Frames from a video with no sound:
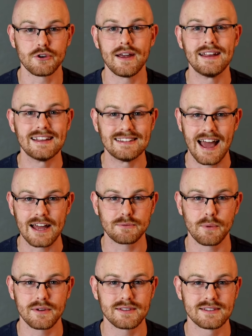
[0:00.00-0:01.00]
create
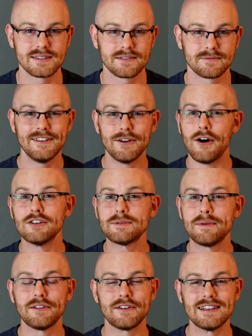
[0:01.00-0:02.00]
dashboards. You'll also
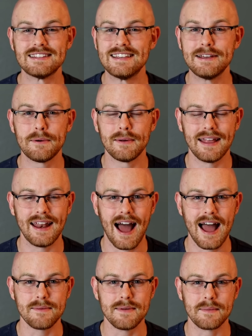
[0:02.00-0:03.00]
be learning SQL and
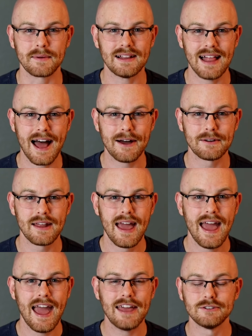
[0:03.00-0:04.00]
IBM Cloud,
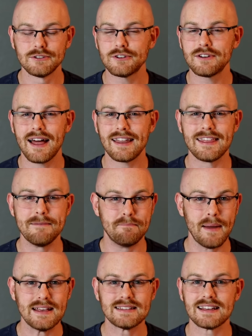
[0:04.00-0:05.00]
and you'll learn a lot of the
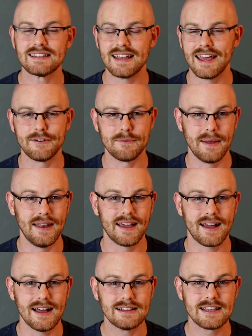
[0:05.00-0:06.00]
basics to intermediate
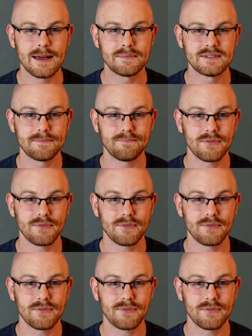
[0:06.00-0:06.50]
concepts.